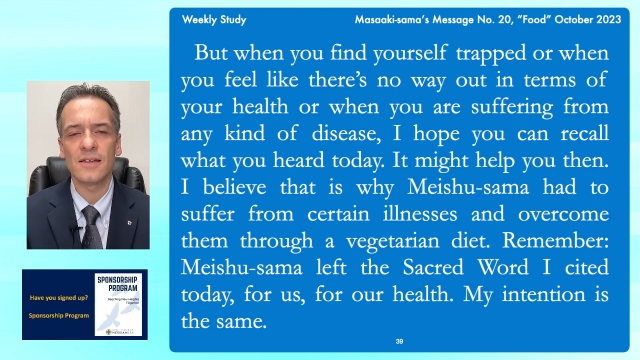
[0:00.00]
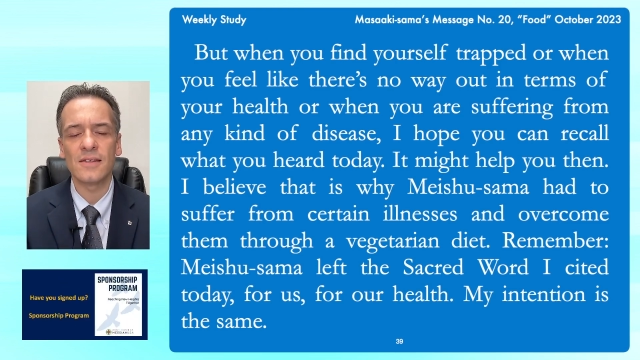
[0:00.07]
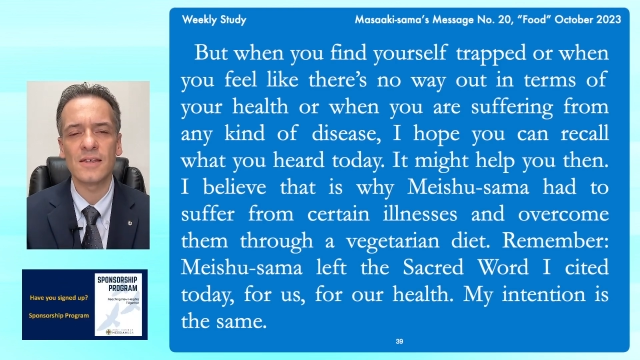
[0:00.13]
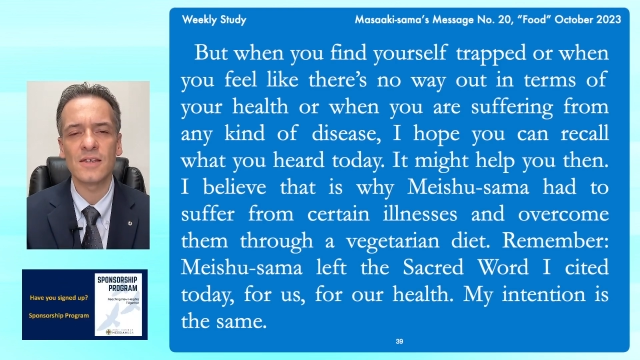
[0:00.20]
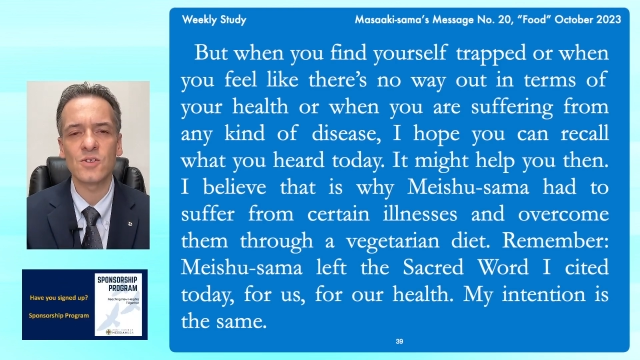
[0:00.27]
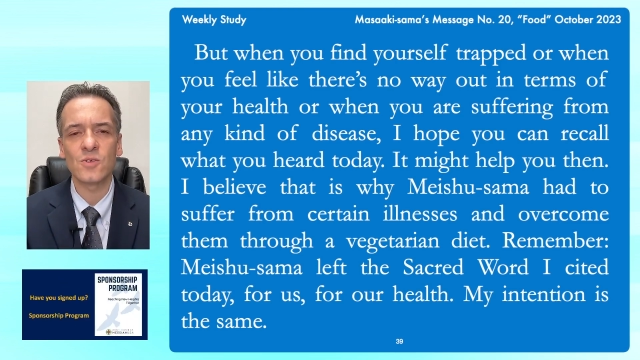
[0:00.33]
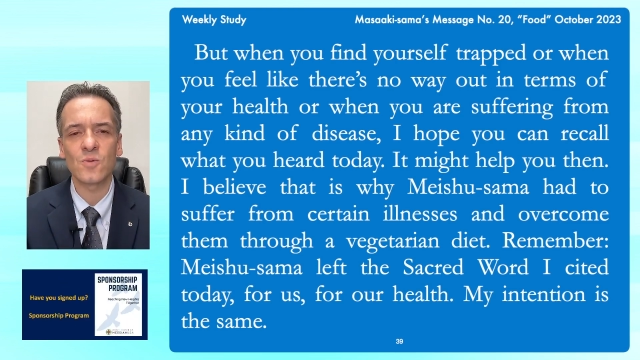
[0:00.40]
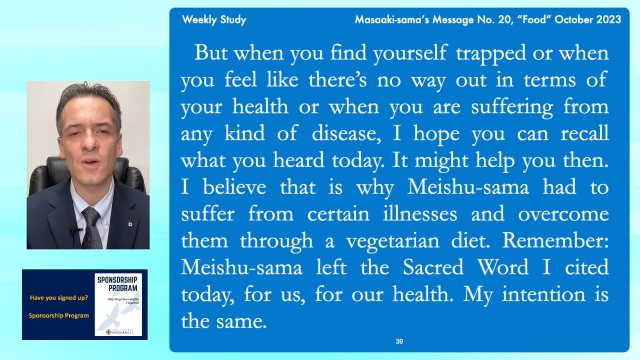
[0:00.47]

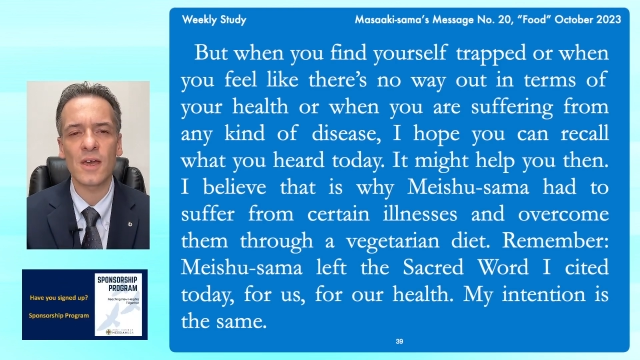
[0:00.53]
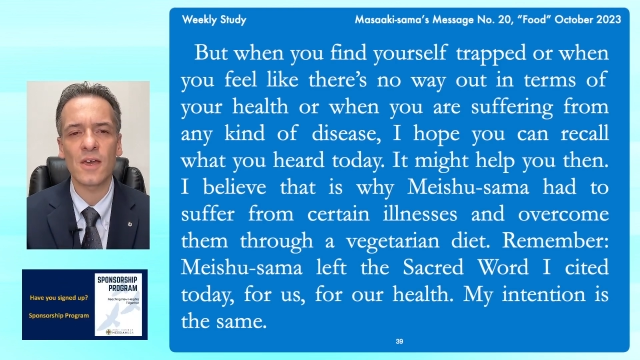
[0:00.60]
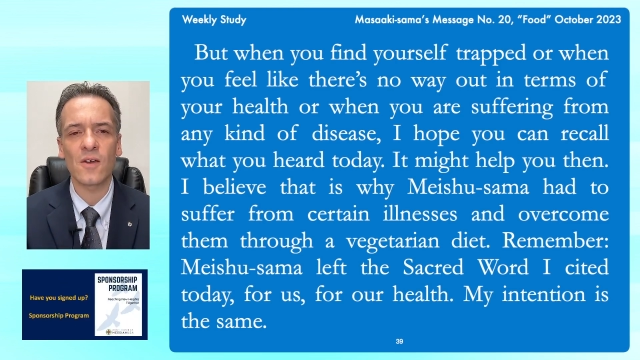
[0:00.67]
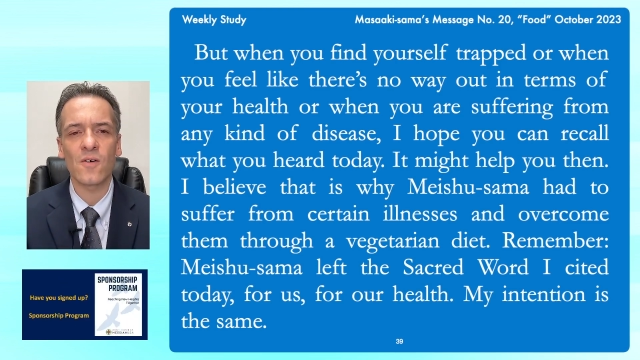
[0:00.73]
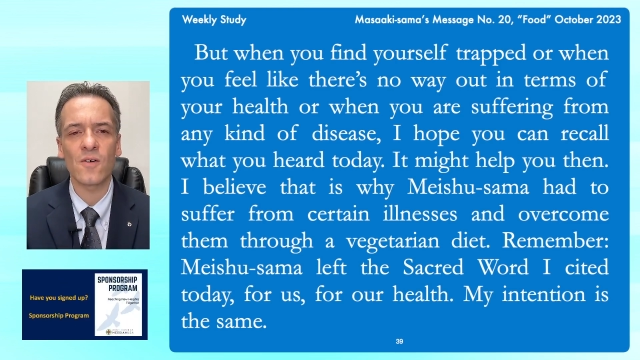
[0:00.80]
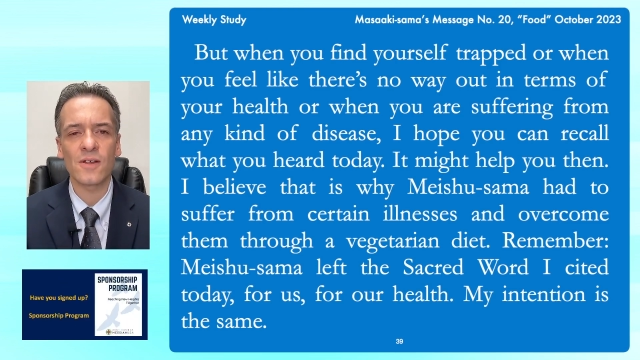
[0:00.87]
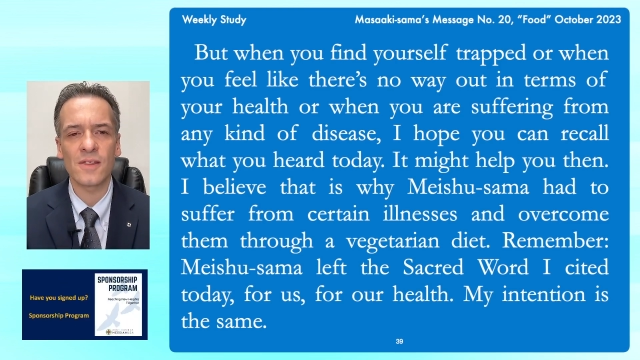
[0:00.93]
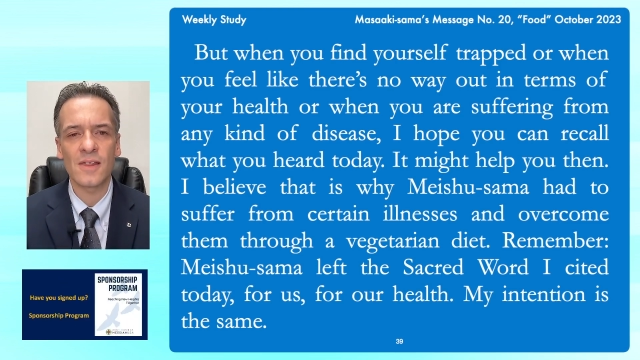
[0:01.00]
this way
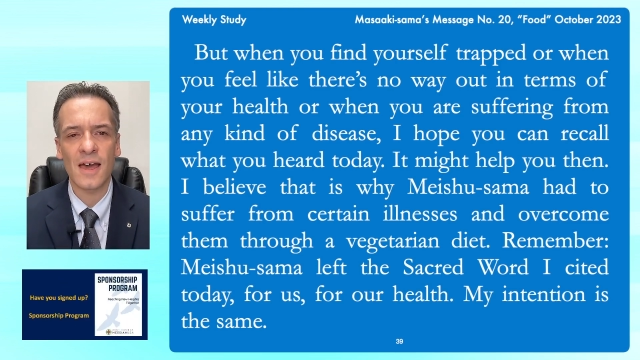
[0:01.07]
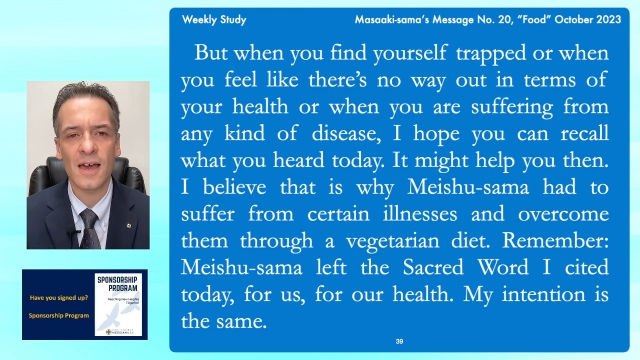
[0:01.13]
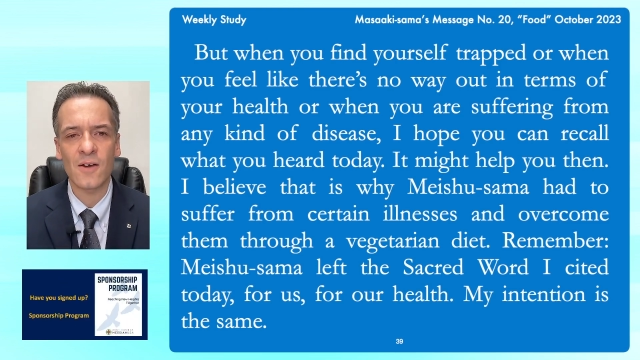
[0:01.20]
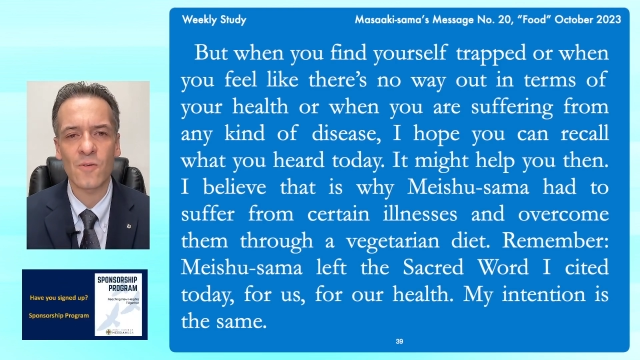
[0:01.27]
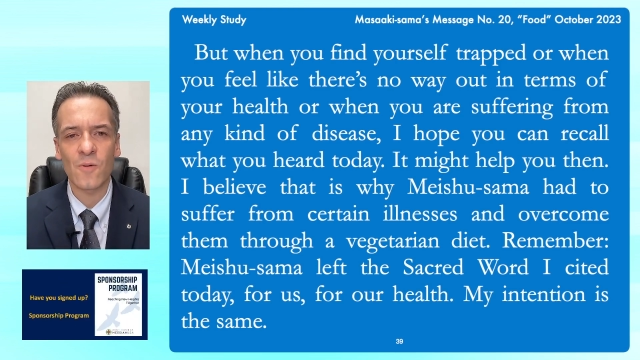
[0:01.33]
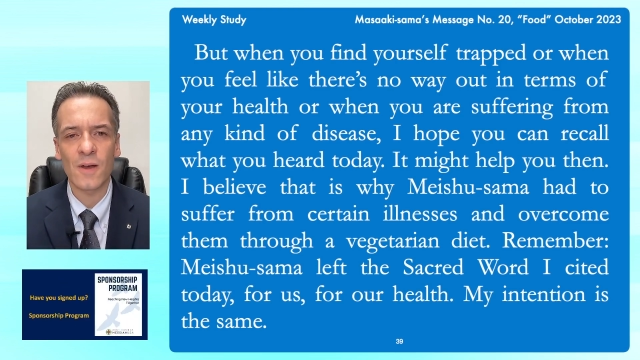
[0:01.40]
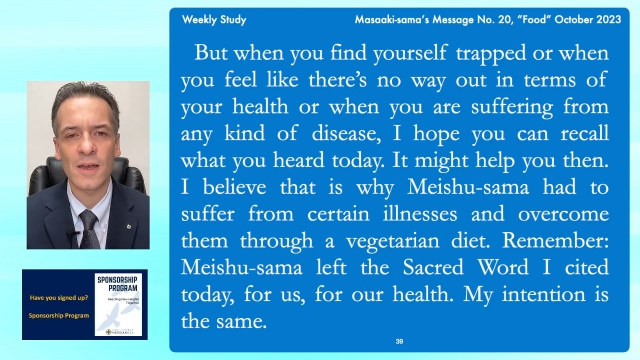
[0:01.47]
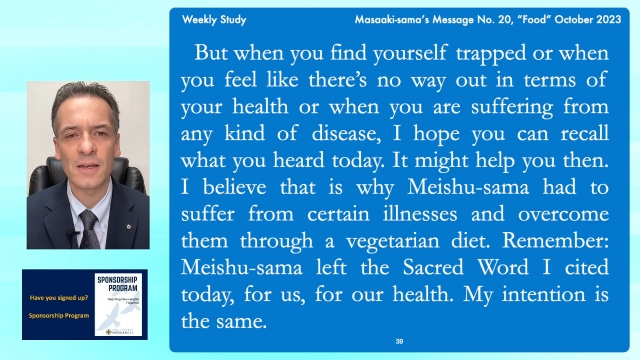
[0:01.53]
or that
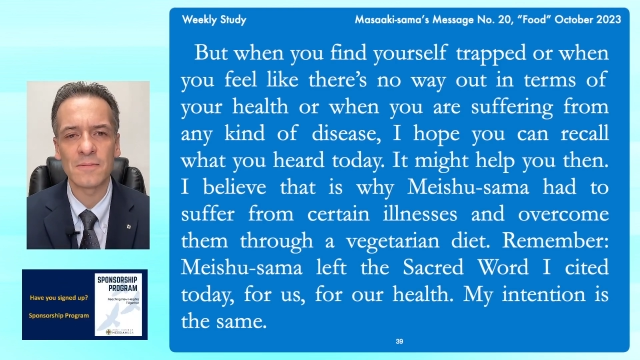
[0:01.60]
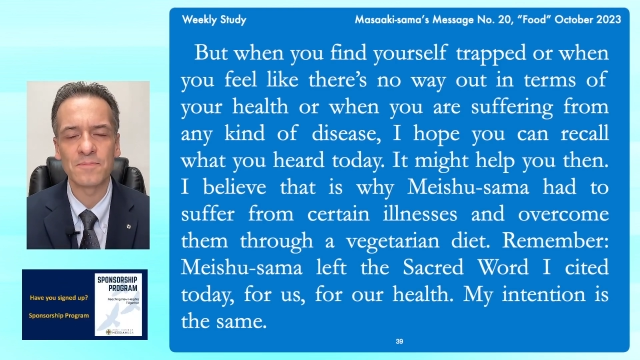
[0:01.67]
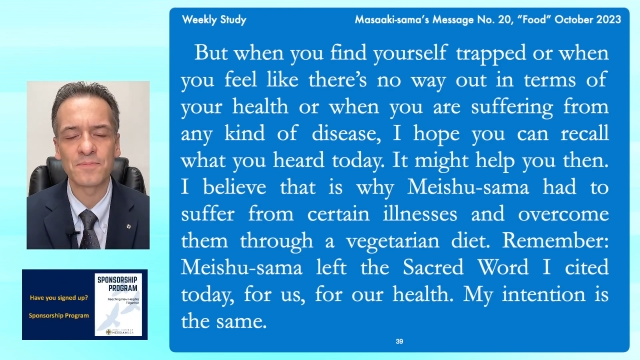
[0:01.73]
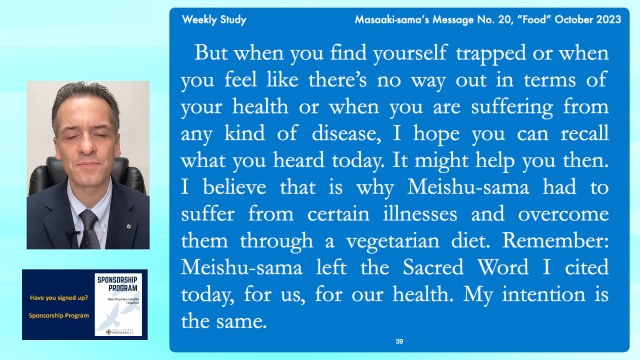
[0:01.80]
way.